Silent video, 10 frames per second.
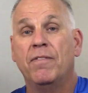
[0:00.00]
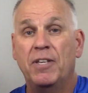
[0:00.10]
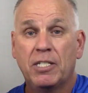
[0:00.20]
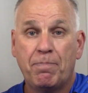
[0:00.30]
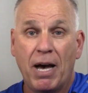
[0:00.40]

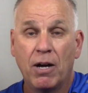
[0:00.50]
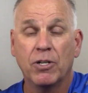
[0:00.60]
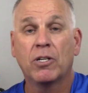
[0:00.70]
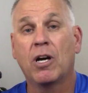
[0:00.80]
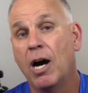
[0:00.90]
This
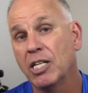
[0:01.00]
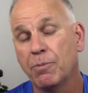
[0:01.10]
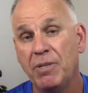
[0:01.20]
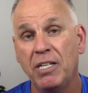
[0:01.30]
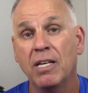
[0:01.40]
powder
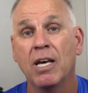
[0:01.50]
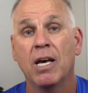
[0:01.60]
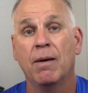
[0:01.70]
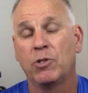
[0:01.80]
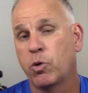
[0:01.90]
cost me
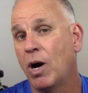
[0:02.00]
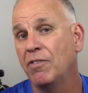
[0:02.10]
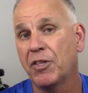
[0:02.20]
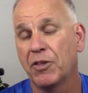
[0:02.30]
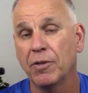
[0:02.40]

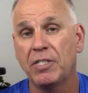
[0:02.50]
$12 to